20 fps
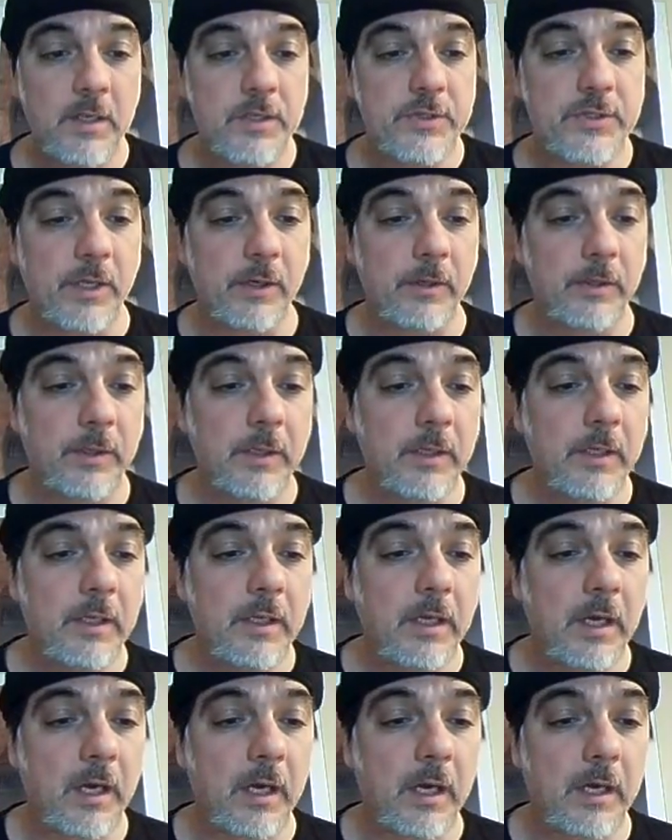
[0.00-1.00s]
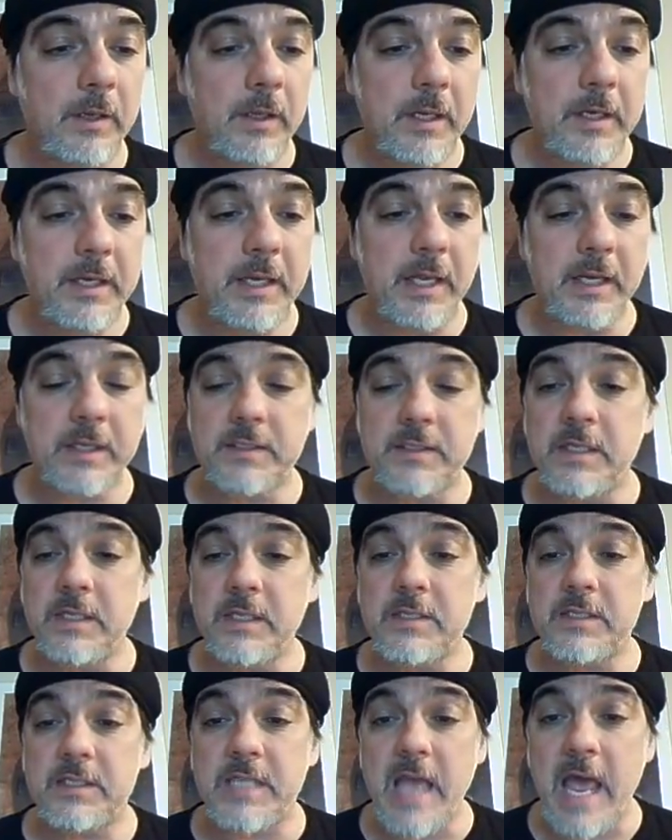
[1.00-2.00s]
So next,
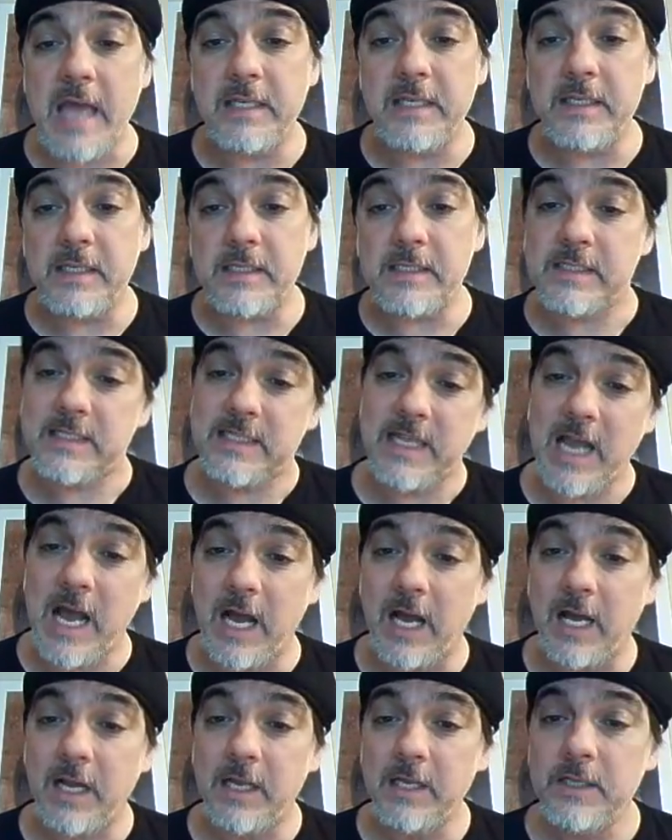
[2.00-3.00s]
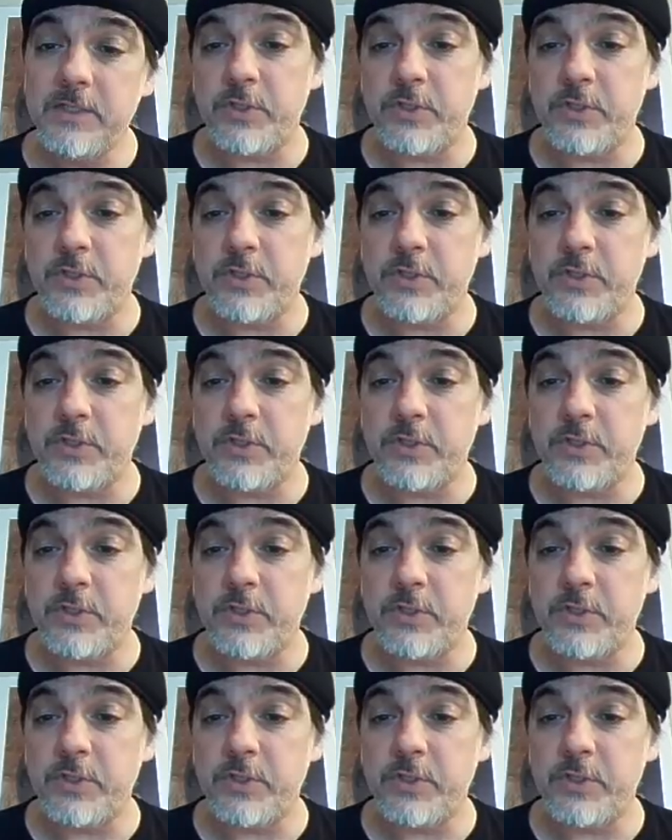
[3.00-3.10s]
senza.